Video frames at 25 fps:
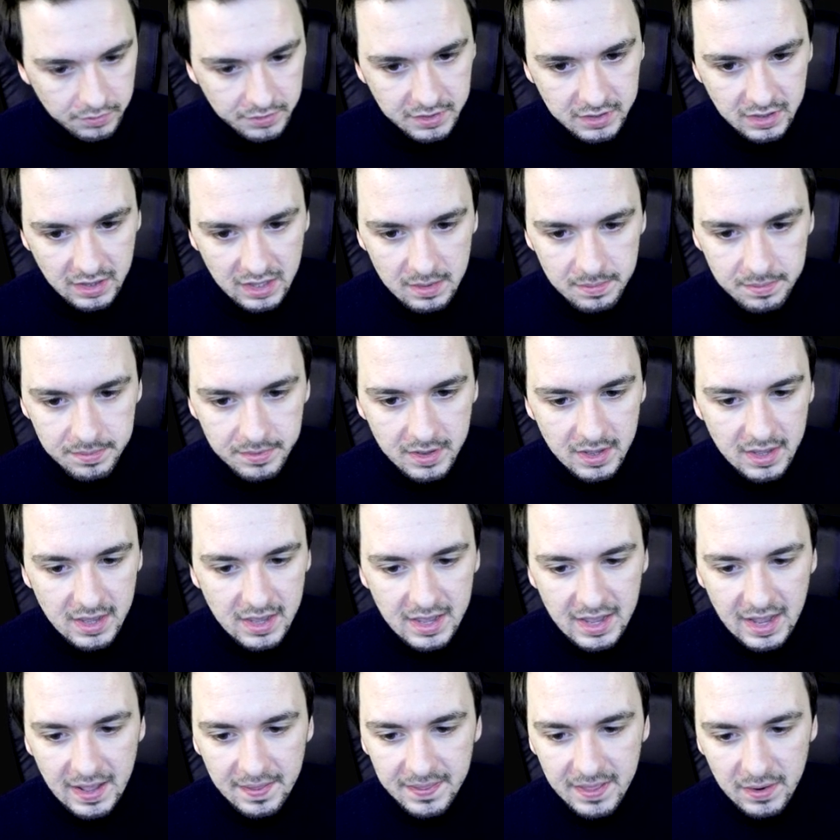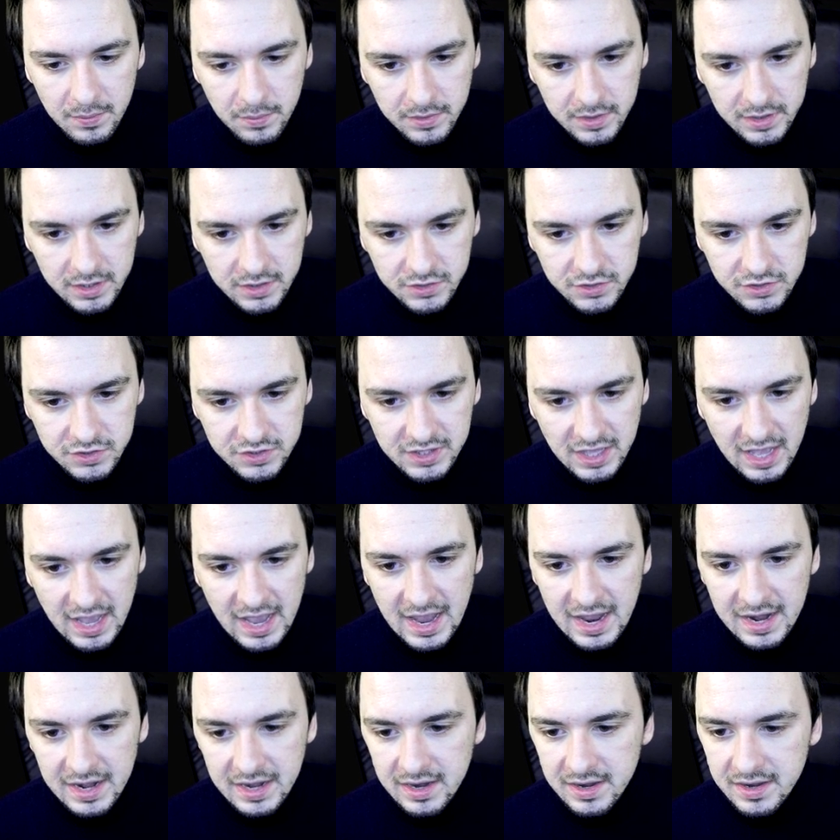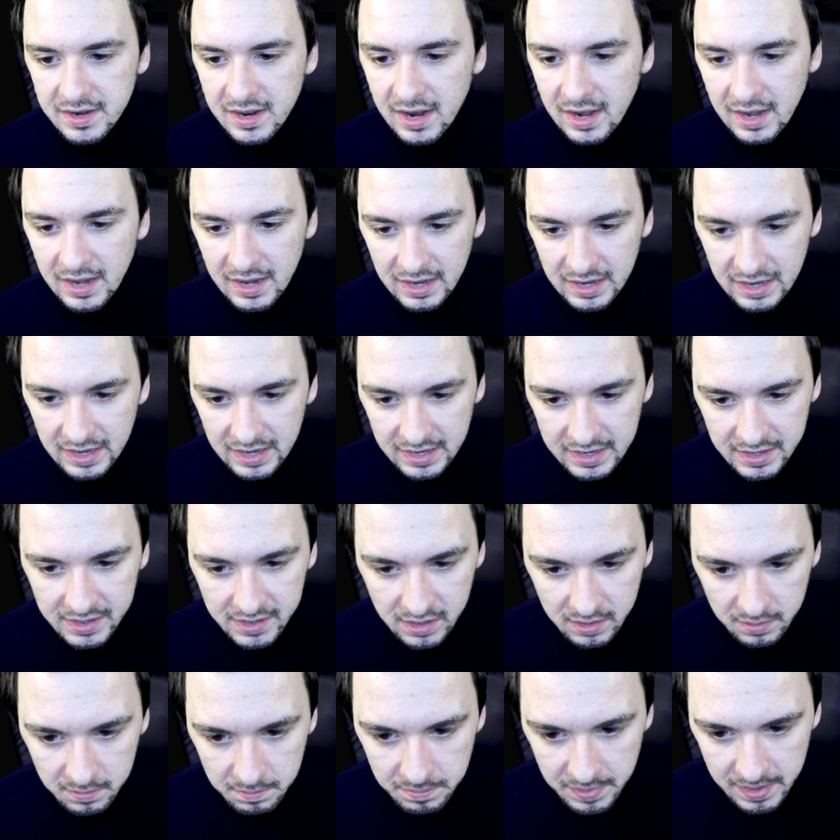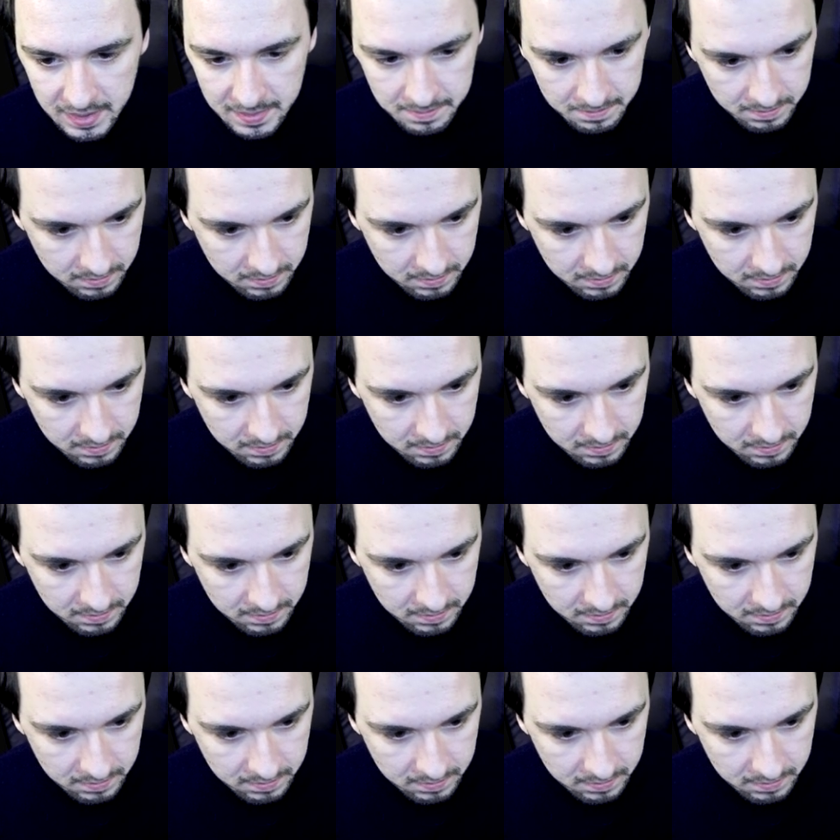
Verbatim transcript: our clip, and then we're going to just add in a little bit